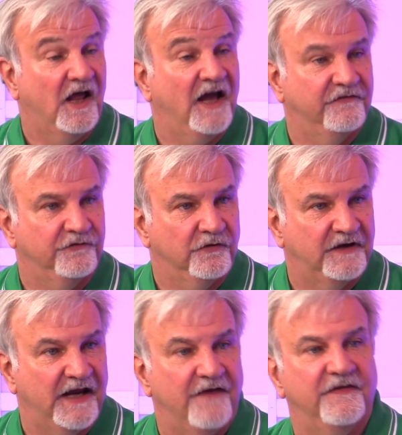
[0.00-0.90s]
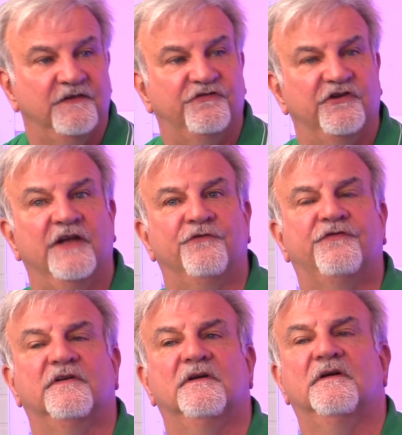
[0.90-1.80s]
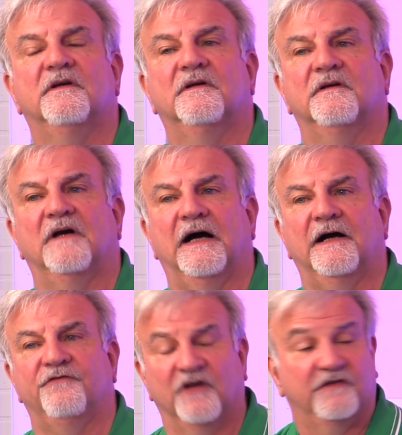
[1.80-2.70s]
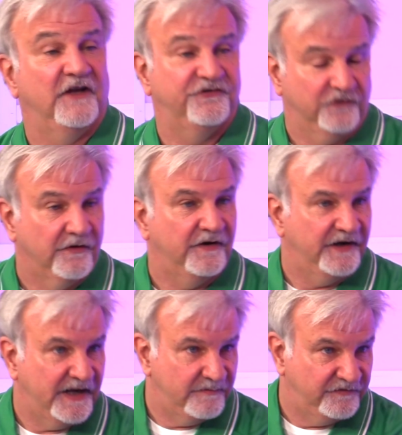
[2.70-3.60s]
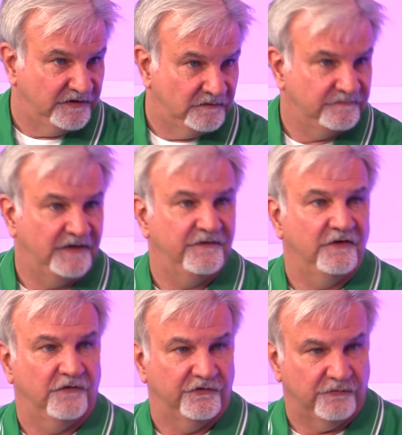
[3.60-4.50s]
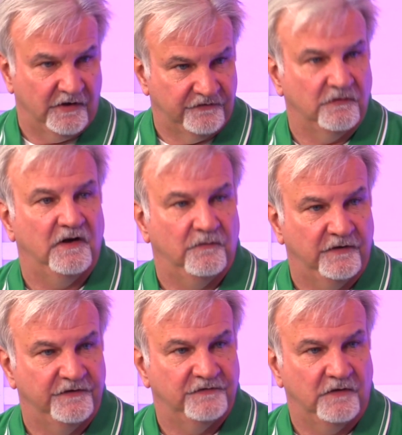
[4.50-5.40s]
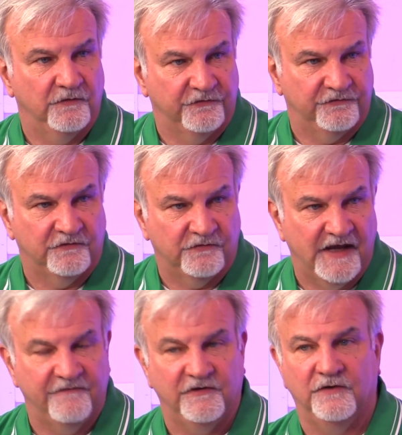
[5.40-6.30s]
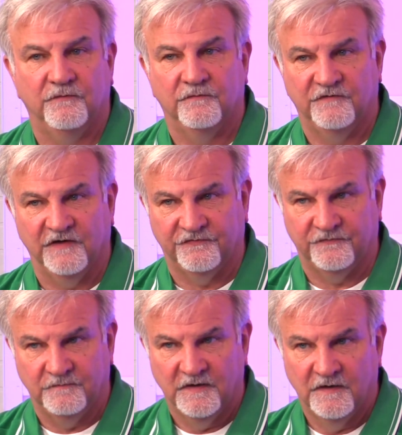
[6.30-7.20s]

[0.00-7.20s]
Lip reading: the life of Drew Cathy since Chick-fil-A started in Hapeville. Their first restaurant was on North Central Avenue, just